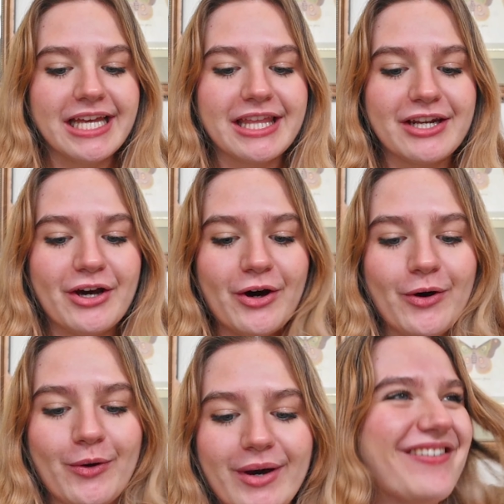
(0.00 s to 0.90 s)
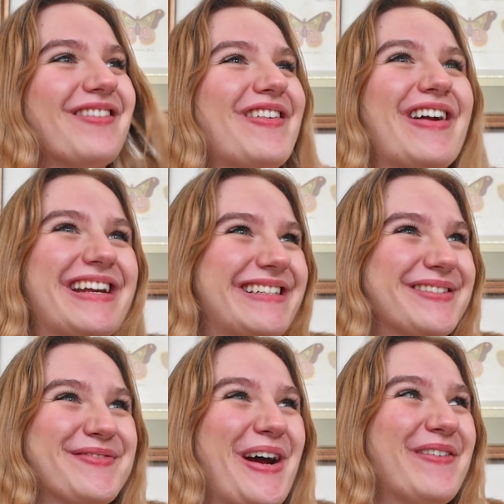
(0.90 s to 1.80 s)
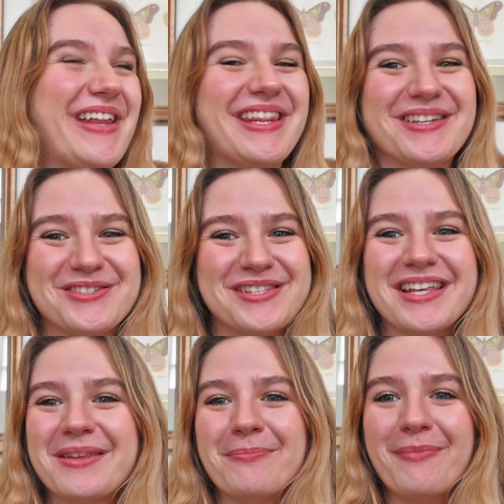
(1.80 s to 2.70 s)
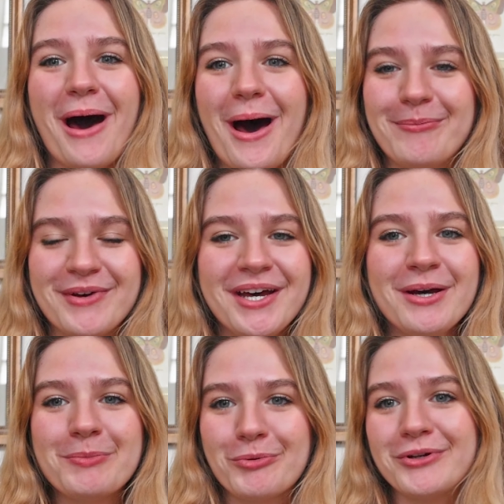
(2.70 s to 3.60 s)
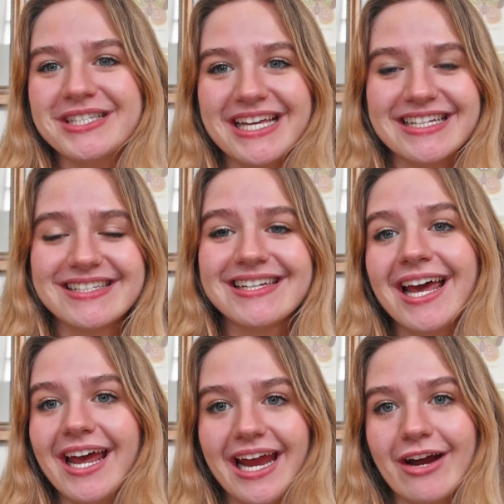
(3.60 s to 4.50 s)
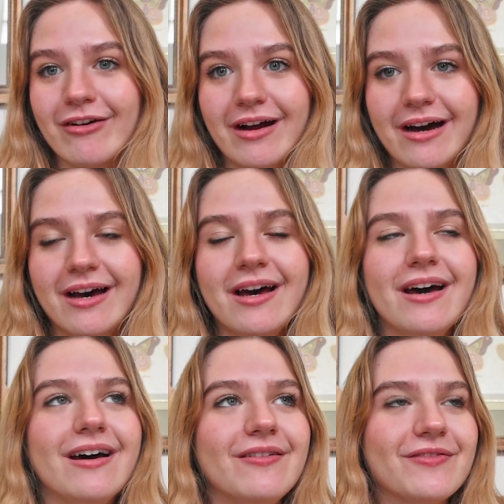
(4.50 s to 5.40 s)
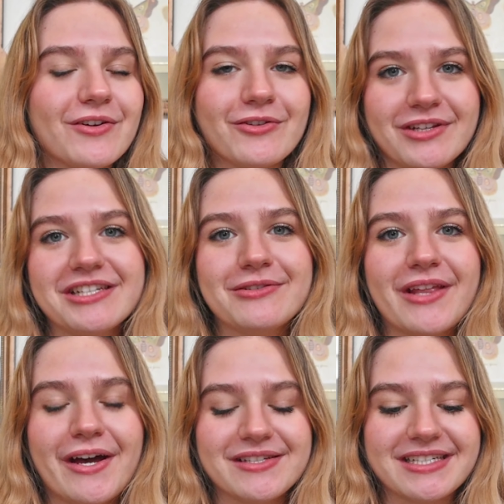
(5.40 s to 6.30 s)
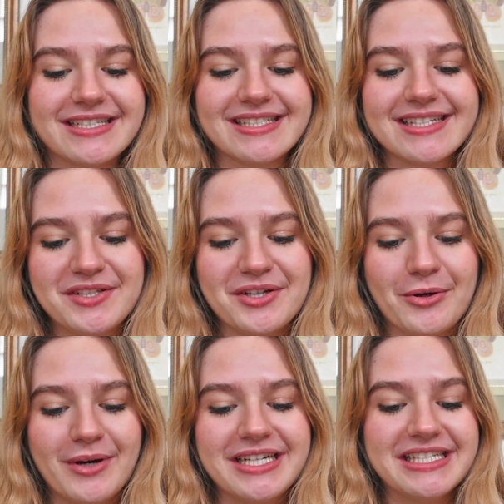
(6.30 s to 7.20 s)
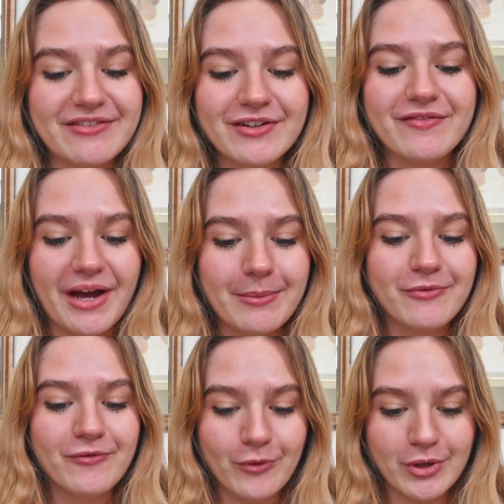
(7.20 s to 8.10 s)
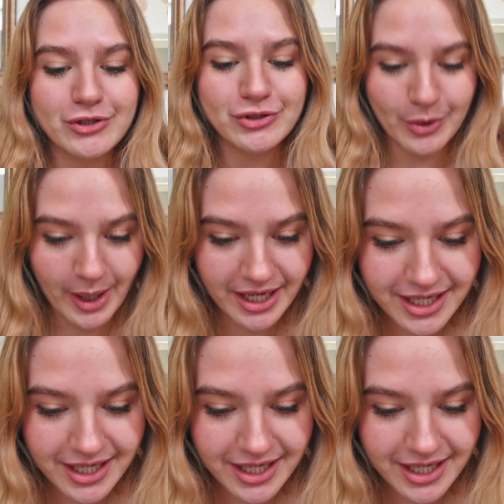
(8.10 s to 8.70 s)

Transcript: you know, I don't even know how to describe it, like, just like the pop princess era of the early 2000s. So a different vibe for sure.